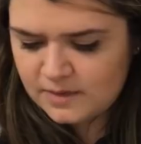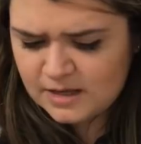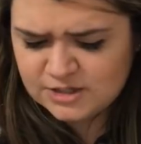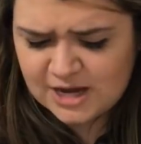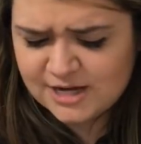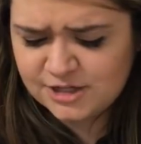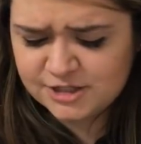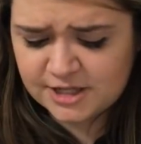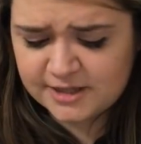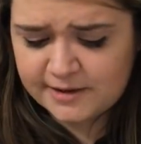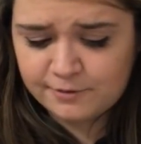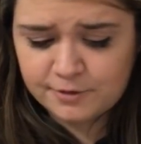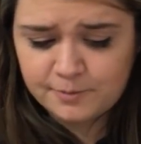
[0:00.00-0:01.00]
So I just thought
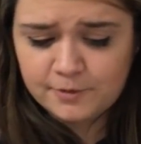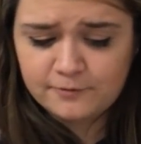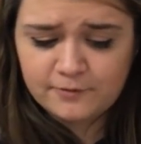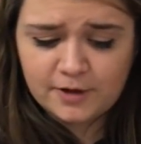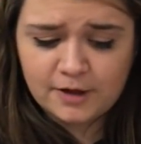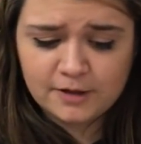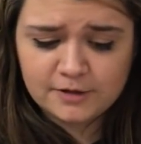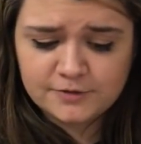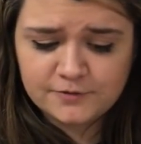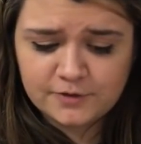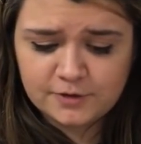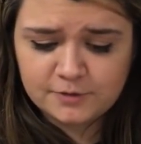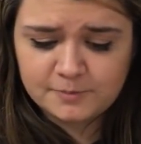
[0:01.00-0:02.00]
they were the perfect colors
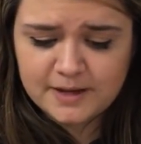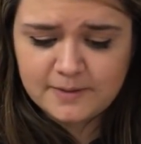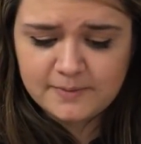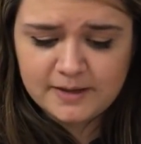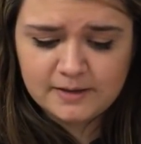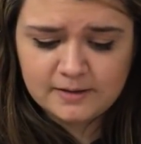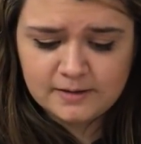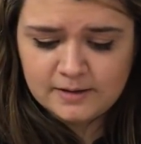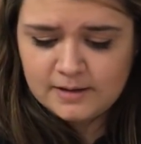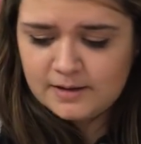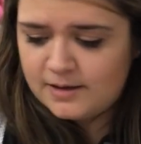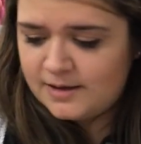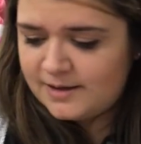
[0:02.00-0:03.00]
for a little baby.
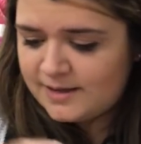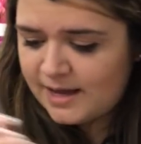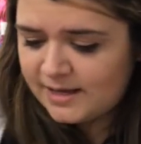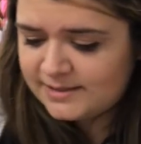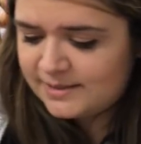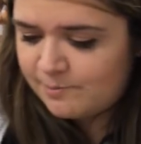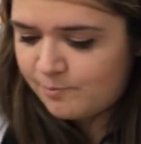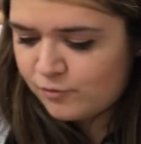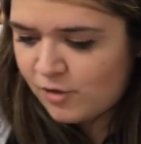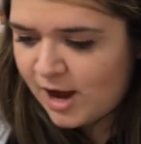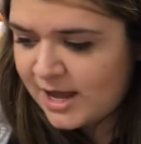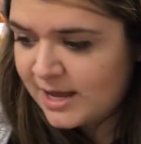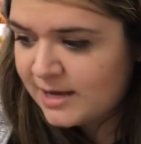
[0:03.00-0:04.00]
Nice and
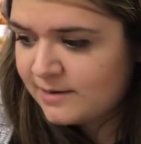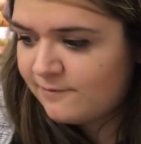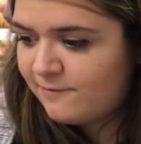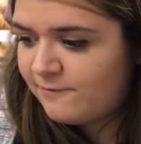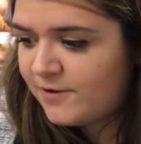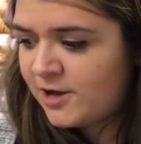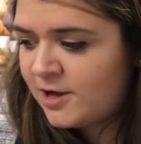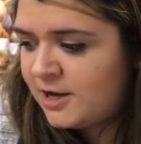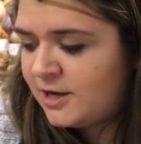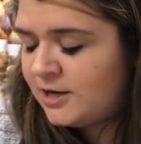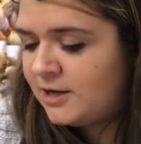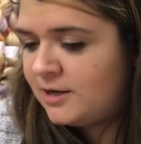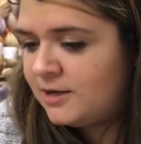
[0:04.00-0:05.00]
bright and
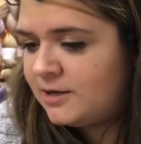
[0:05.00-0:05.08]
fun.